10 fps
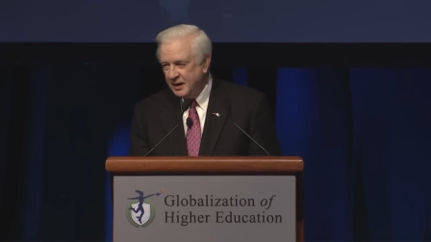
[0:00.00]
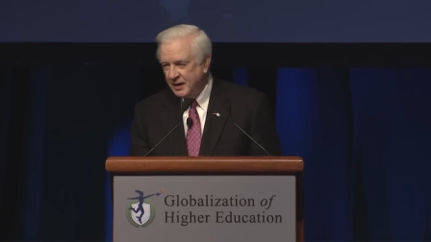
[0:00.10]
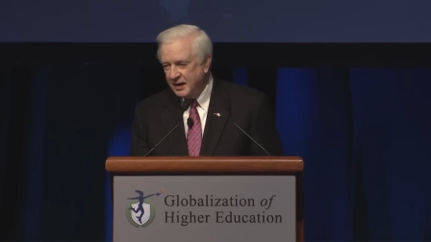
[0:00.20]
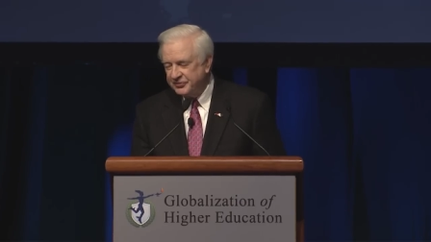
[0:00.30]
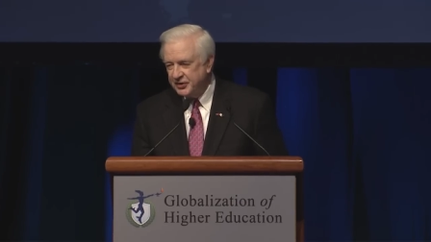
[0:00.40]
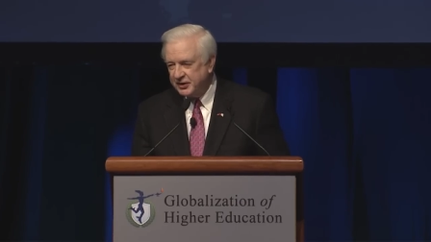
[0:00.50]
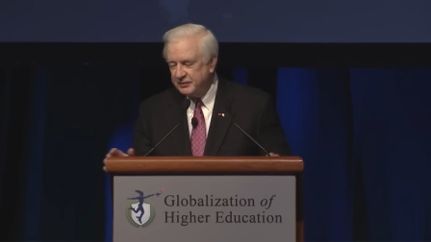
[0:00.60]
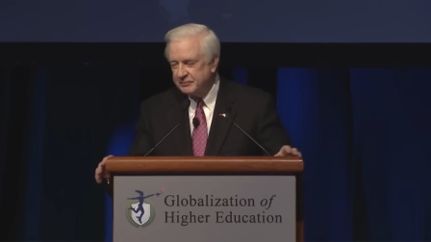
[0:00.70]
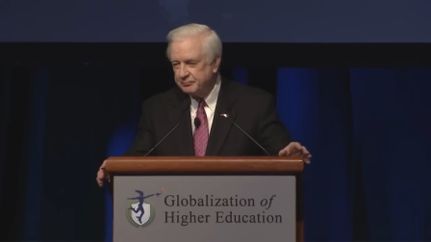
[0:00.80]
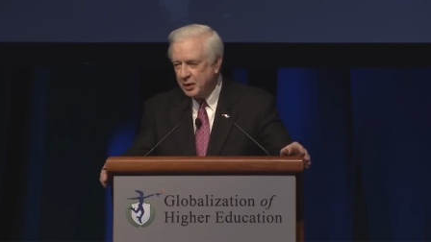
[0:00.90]
I think
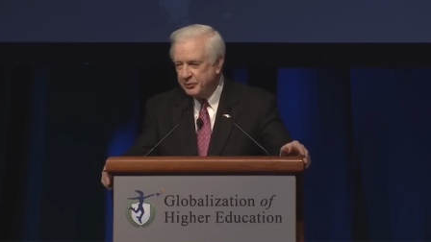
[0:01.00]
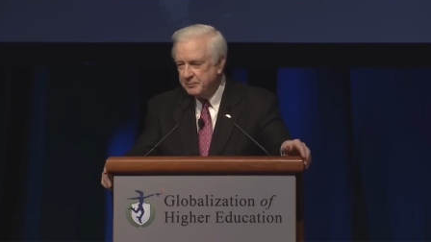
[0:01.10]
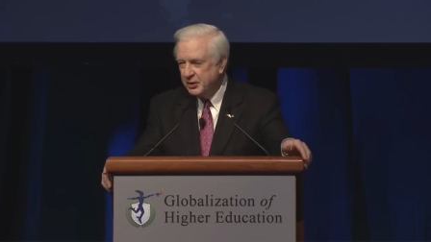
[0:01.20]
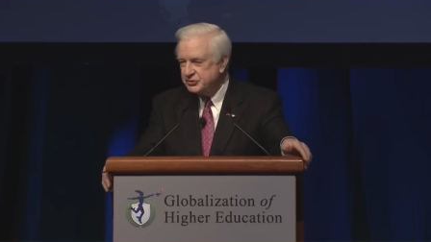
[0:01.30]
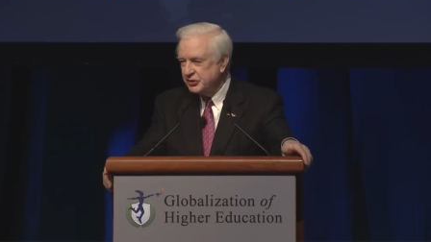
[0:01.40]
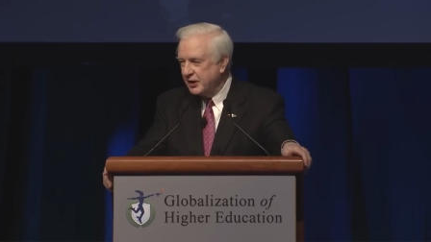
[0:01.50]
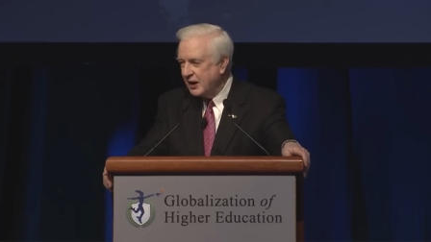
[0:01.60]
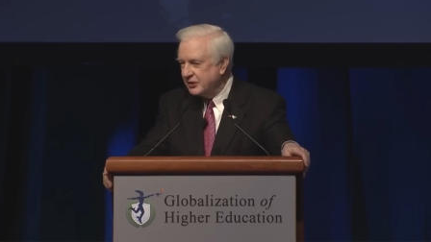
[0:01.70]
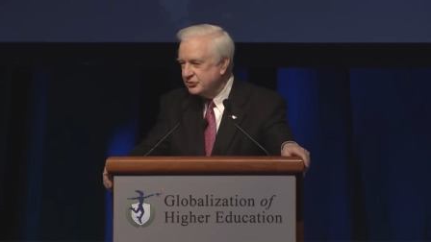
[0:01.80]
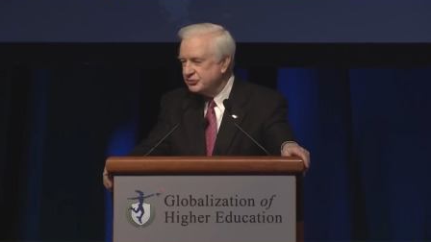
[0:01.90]
probably the best thing I
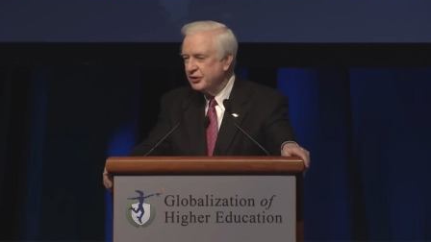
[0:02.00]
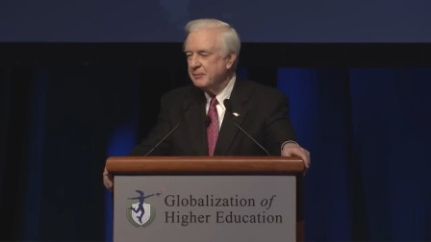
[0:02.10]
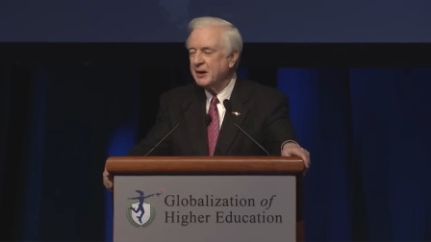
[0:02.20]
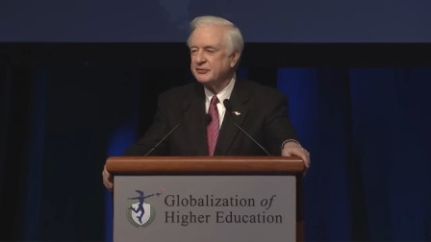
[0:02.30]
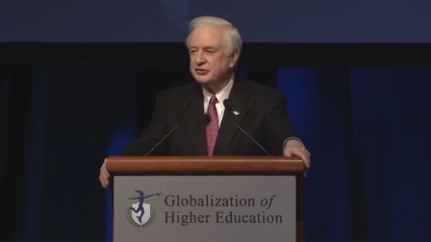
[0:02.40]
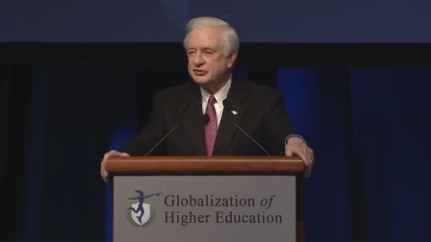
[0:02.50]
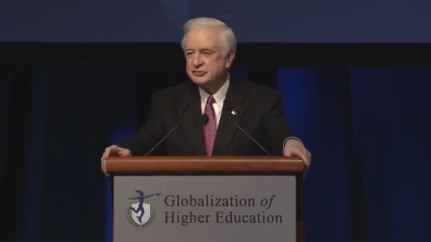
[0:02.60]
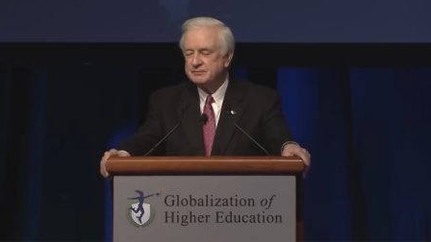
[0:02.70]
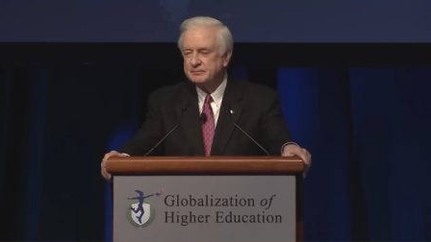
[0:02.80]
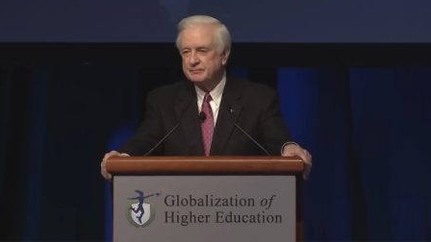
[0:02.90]
can say about
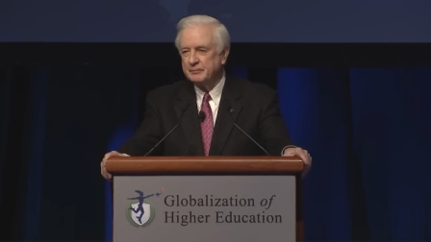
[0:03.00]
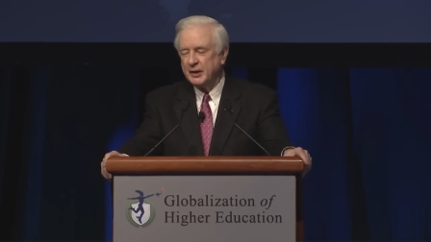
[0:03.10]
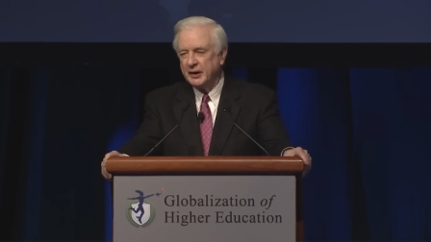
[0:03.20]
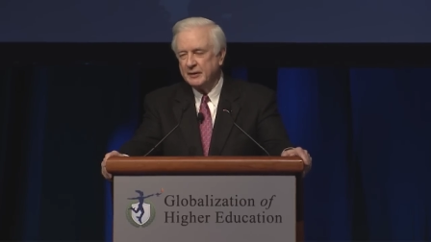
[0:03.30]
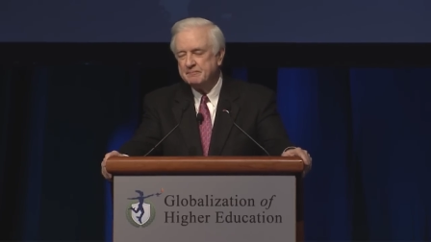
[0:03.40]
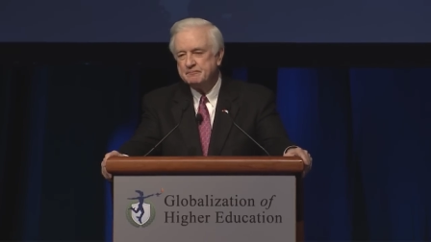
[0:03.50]
this man